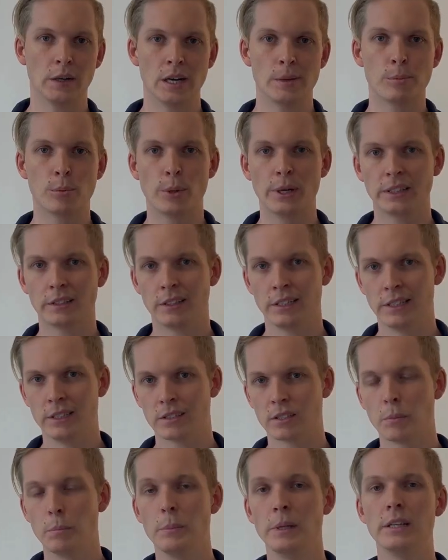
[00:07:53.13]
I break the
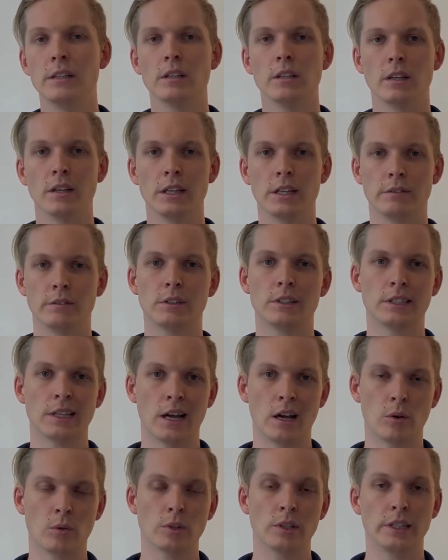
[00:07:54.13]
intermediate level
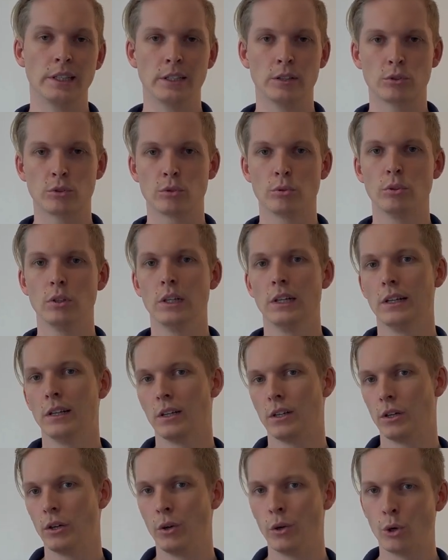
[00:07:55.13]
down into
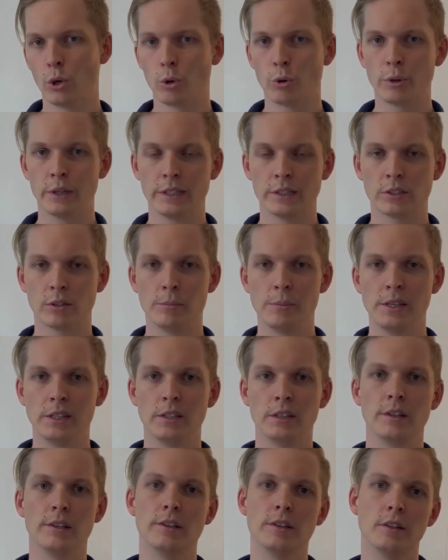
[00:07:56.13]
lower
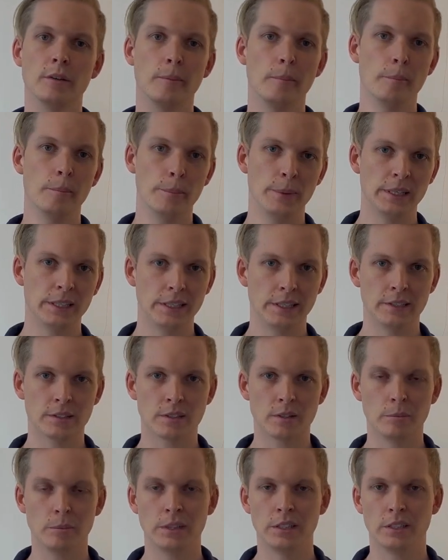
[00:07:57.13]
intermediate,
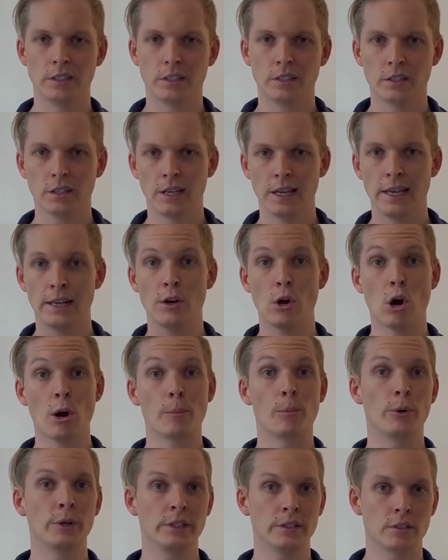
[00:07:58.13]
mid-intermediate, and
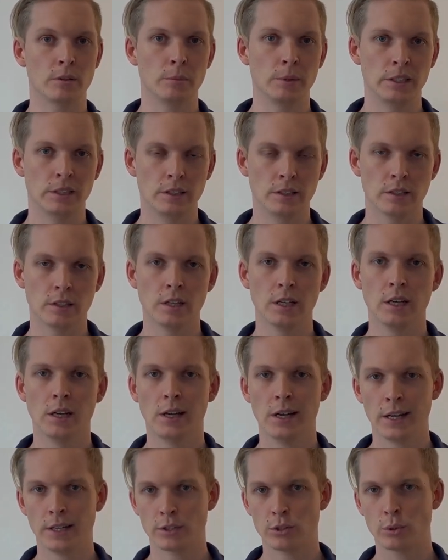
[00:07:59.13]
upper intermediate.
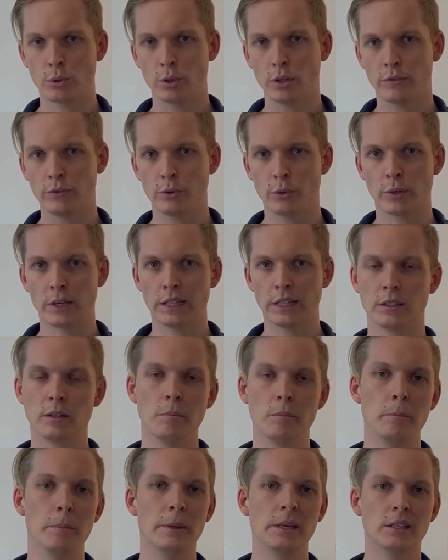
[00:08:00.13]
And so if you're the
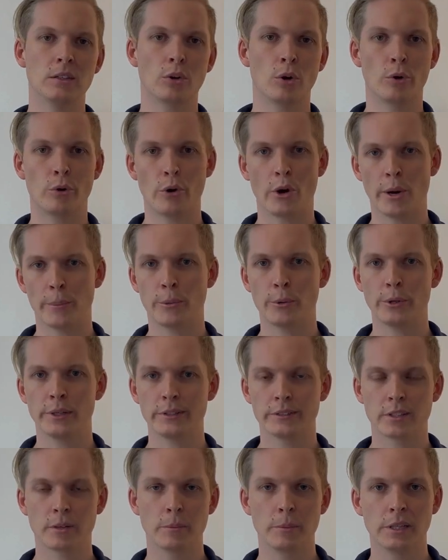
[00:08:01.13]
mid or upper
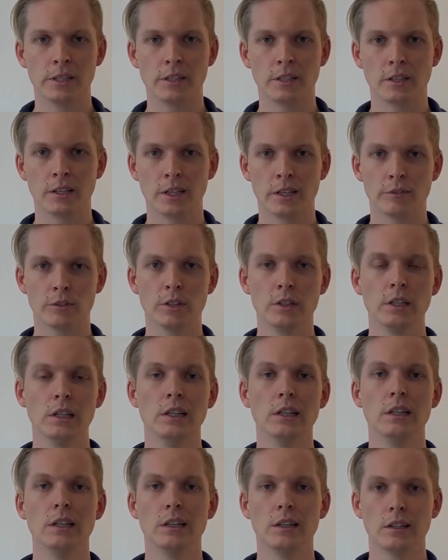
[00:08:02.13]
intermediate level,
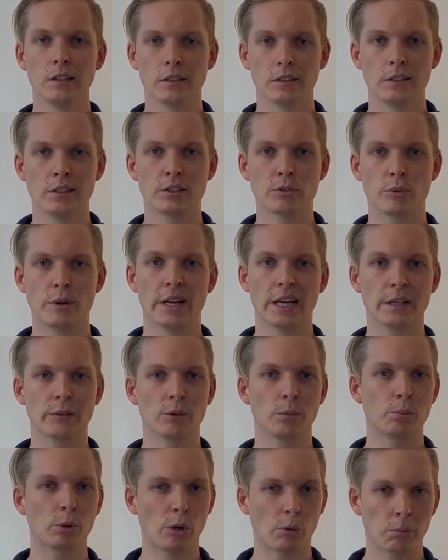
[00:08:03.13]
this racket will
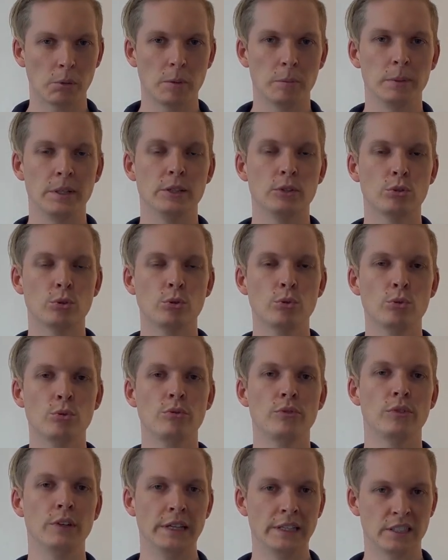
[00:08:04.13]
probably be too
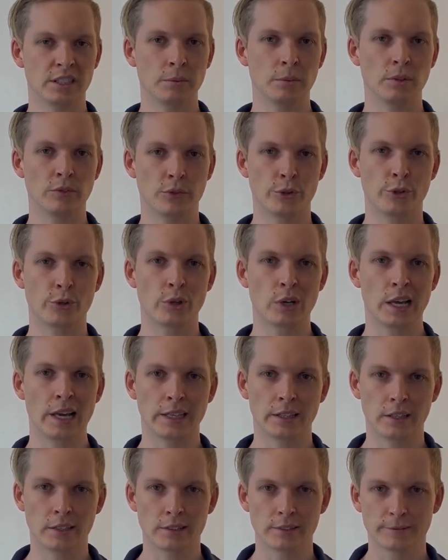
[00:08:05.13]
flexible for your
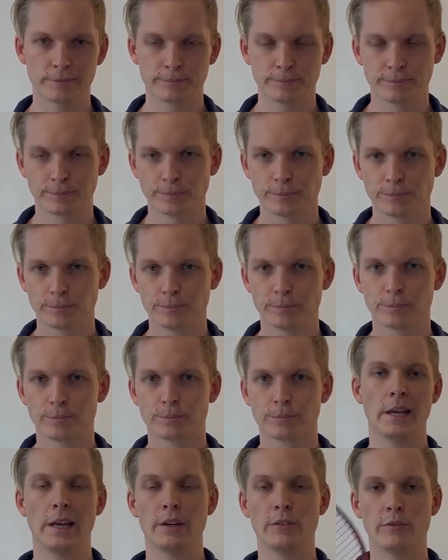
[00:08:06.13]
liking.
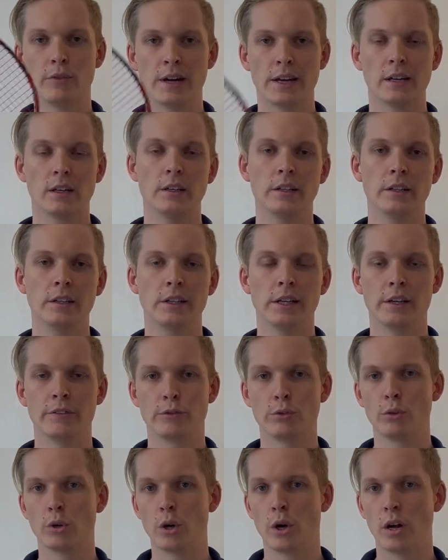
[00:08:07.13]
And finally, if
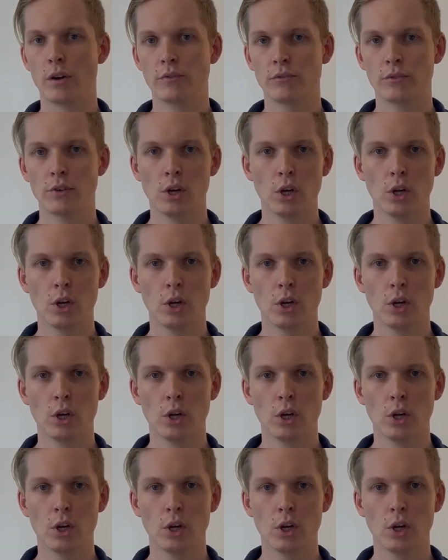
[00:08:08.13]
you love